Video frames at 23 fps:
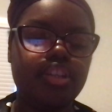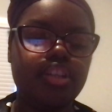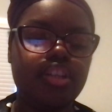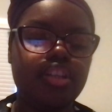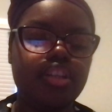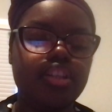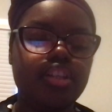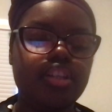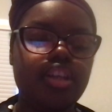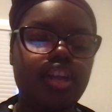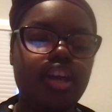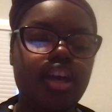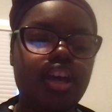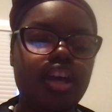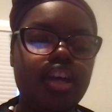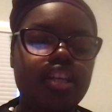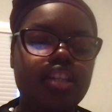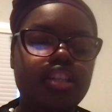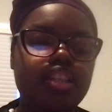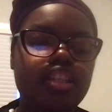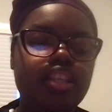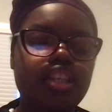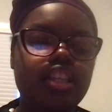can
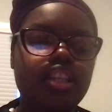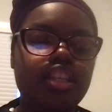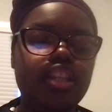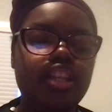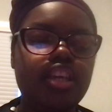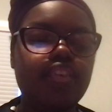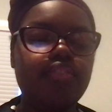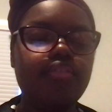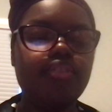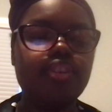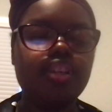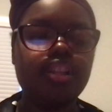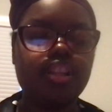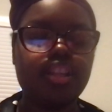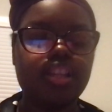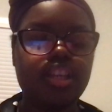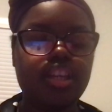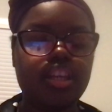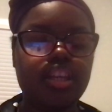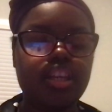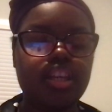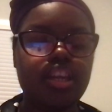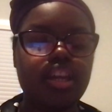
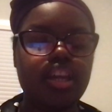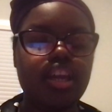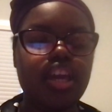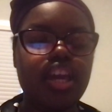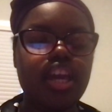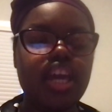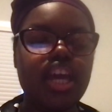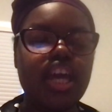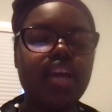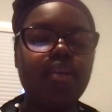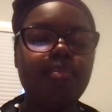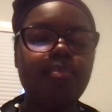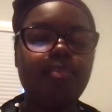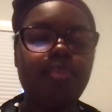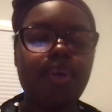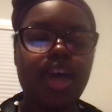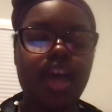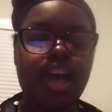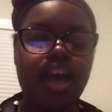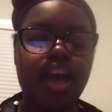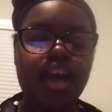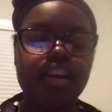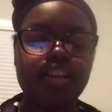significantly
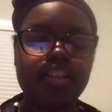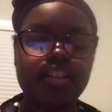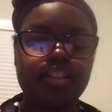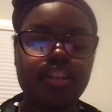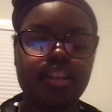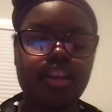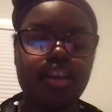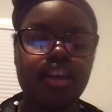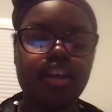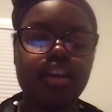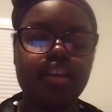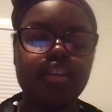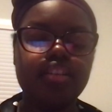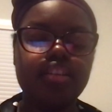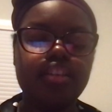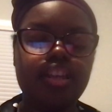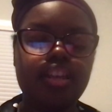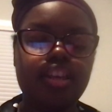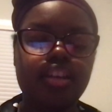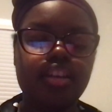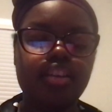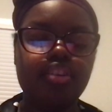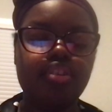impact
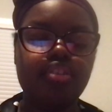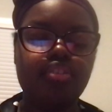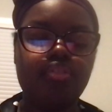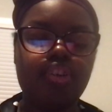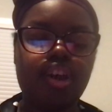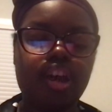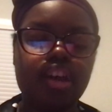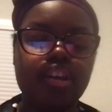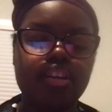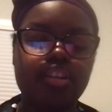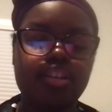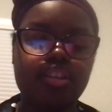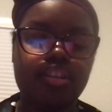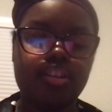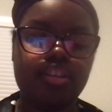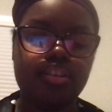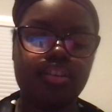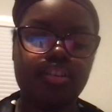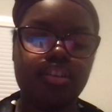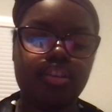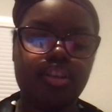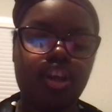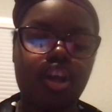the
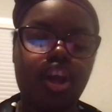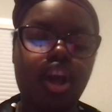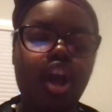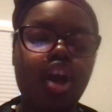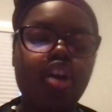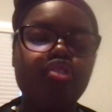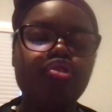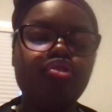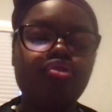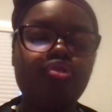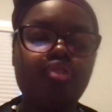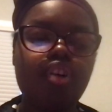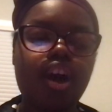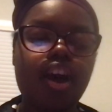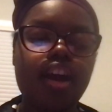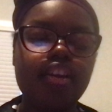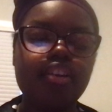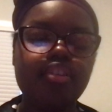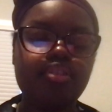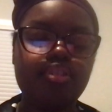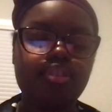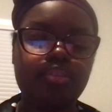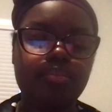interaction.
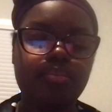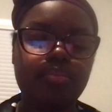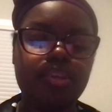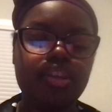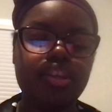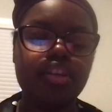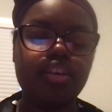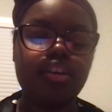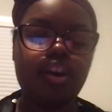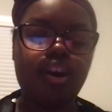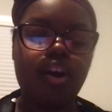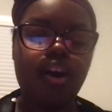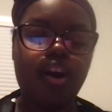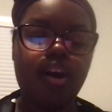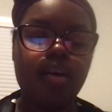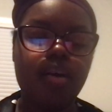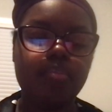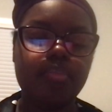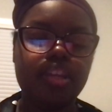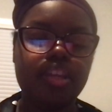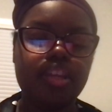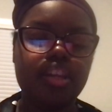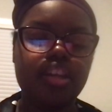Try to speak
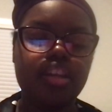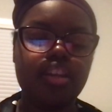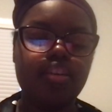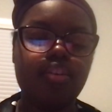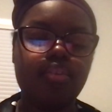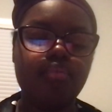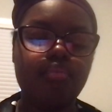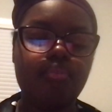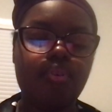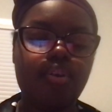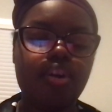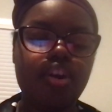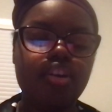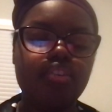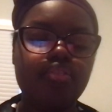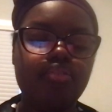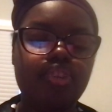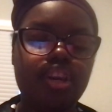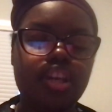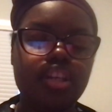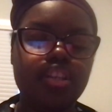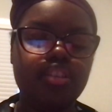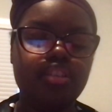calmly and avoid
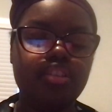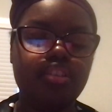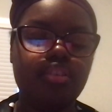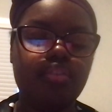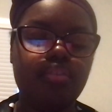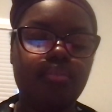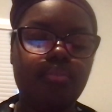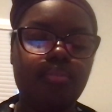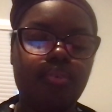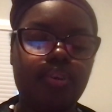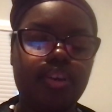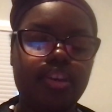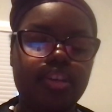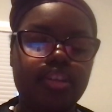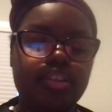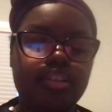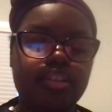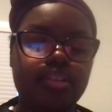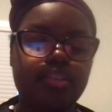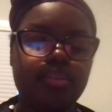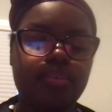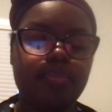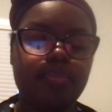raising your voice.